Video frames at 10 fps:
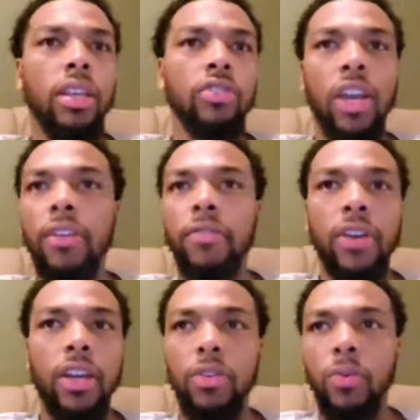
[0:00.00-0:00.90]
And then try to
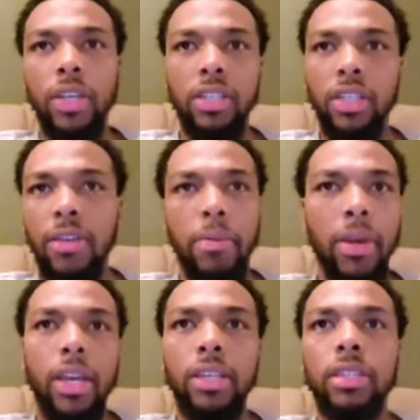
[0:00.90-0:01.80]
find a way to get
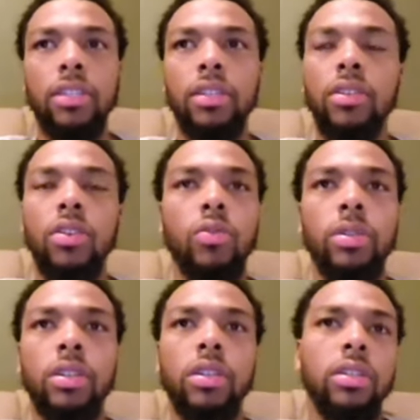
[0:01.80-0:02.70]
past it, you know,
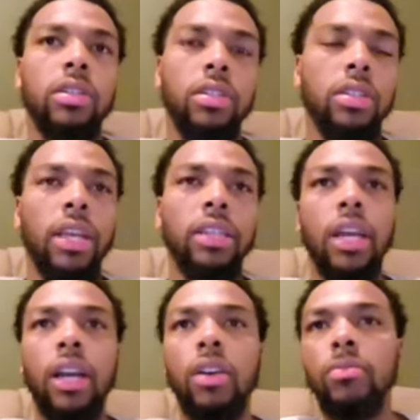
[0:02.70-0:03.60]
because
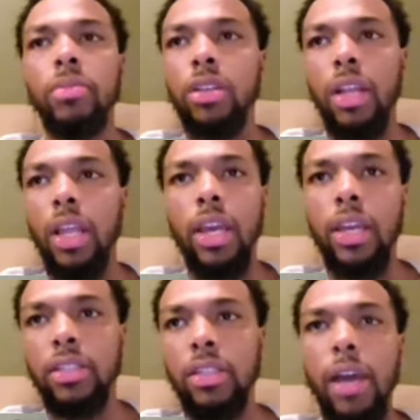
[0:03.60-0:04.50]
that's not going to be your
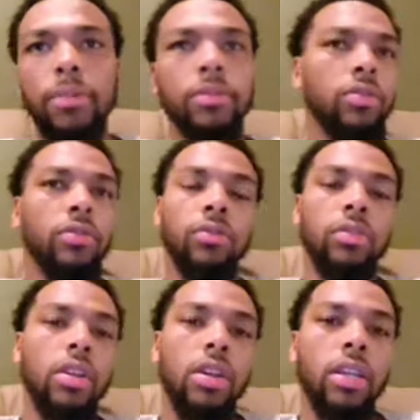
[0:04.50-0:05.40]
last obstacle.
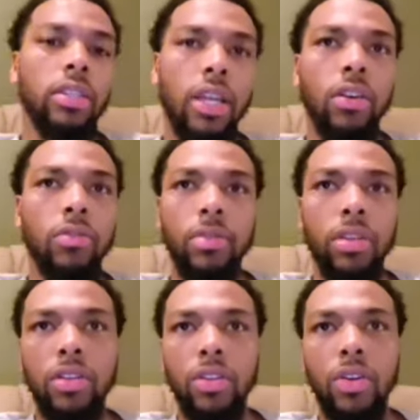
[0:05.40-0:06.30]
That's not going to
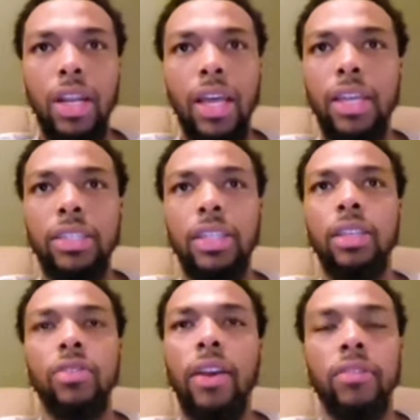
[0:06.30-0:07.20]
be, you know, the last
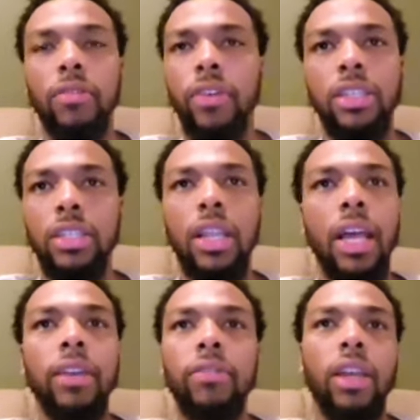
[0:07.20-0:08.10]
thing you have to face in
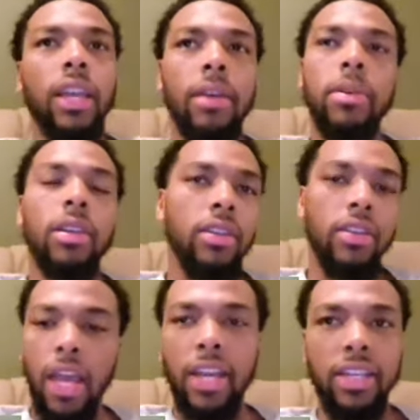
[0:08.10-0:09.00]
life. Like, I
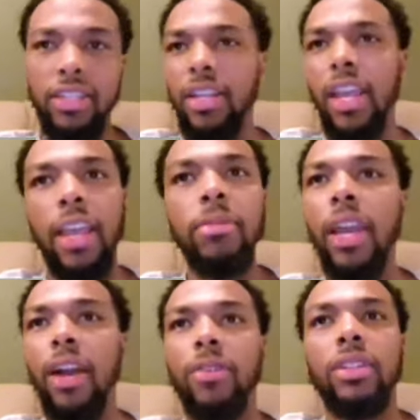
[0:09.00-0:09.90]
mean, I can
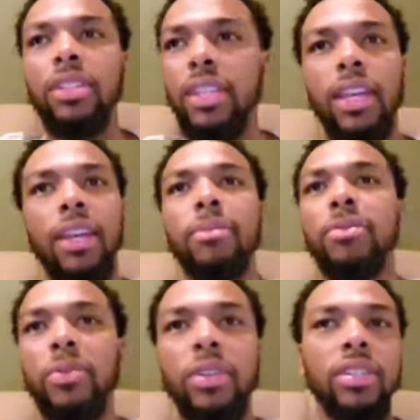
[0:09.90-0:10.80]
name countless
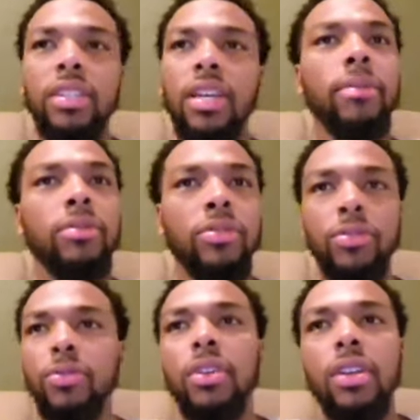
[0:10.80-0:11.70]
times where it's an
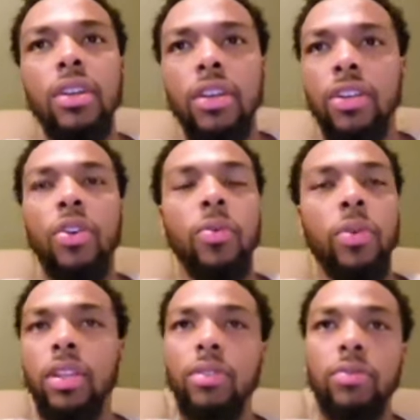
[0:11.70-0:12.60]
obstacle, you know,
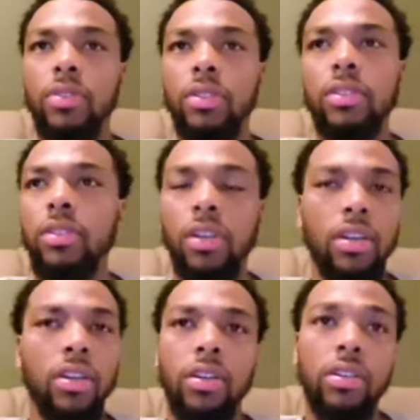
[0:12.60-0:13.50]
whether it was
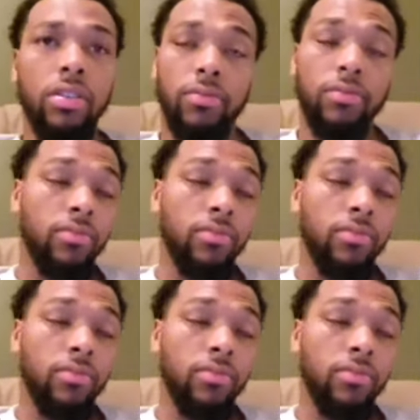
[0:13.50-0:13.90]
uh,